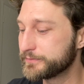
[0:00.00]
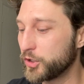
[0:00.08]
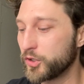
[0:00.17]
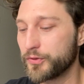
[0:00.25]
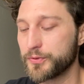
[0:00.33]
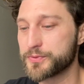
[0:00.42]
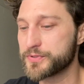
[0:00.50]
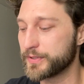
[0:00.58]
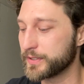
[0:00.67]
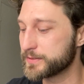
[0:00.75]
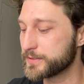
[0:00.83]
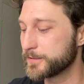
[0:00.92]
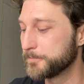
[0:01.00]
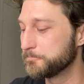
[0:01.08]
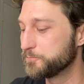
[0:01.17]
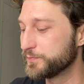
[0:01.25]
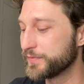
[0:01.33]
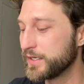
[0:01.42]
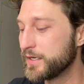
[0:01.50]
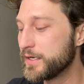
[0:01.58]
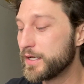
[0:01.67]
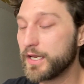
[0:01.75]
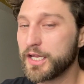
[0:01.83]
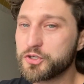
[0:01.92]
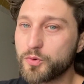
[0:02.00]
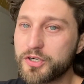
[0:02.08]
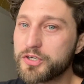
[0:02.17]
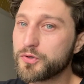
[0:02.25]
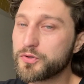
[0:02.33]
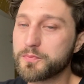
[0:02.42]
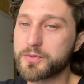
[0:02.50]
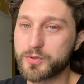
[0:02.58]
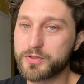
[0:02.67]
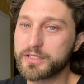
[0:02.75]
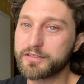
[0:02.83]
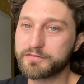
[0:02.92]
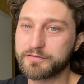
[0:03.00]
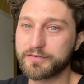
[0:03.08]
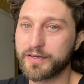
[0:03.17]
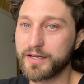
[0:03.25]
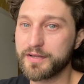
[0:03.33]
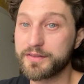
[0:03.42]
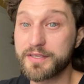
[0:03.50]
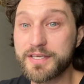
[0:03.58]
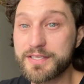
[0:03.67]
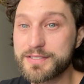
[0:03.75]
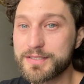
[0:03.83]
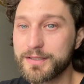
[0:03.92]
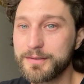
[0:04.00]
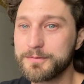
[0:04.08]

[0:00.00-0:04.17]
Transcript: all those things. And you want to know the beauty of uh, this?